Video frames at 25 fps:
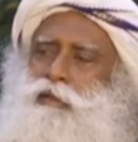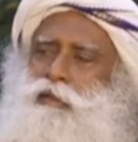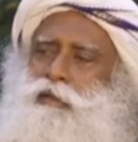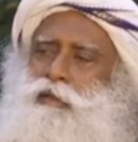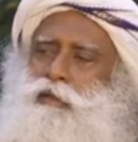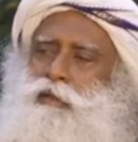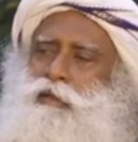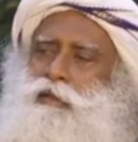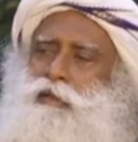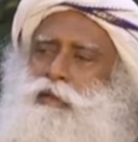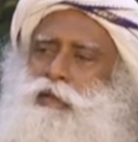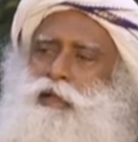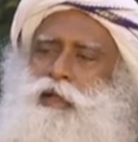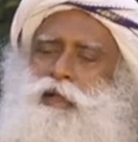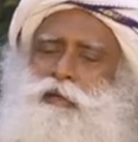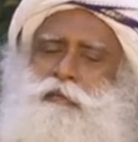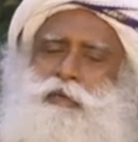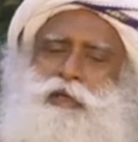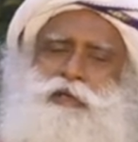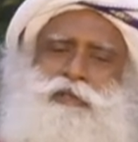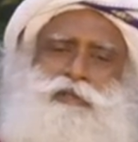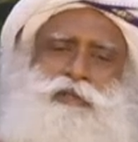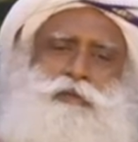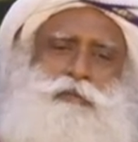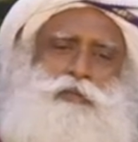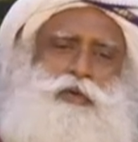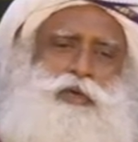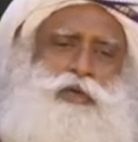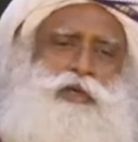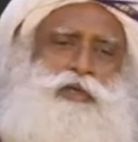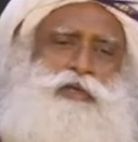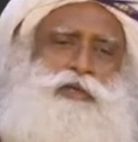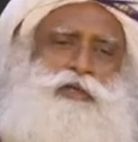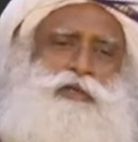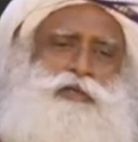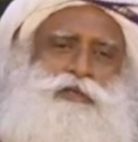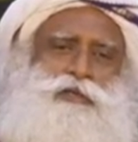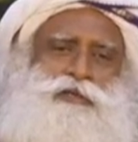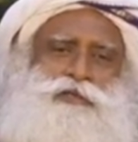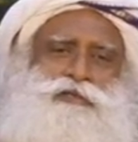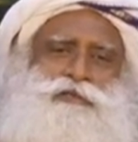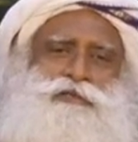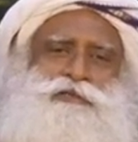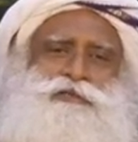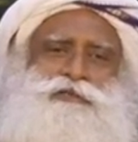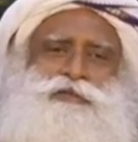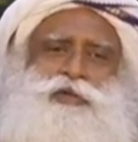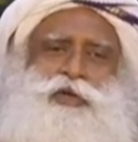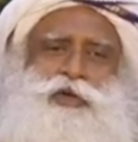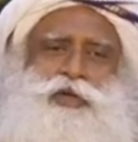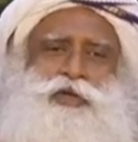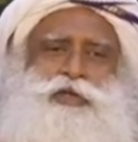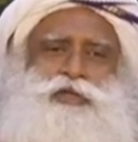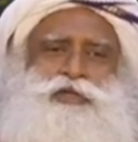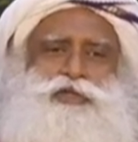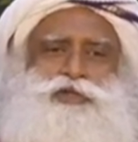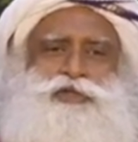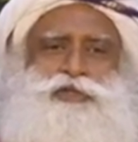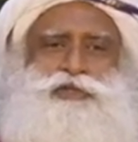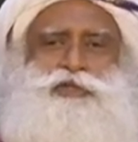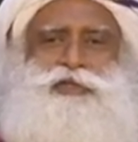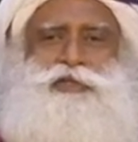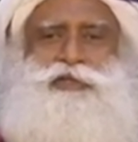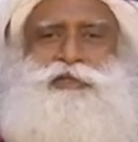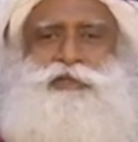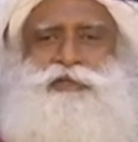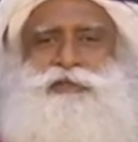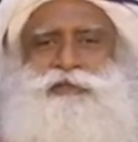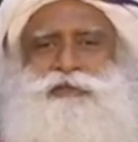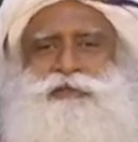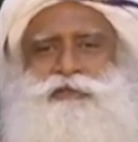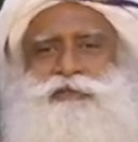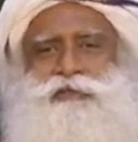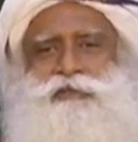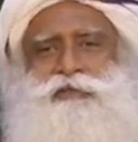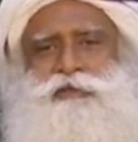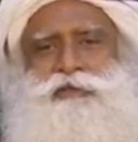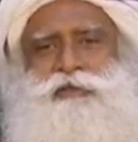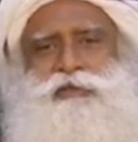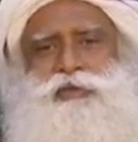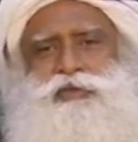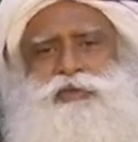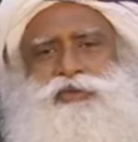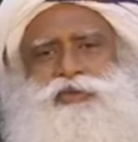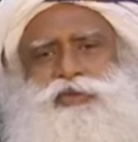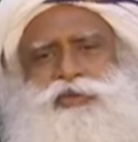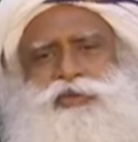But the boy not interested. So the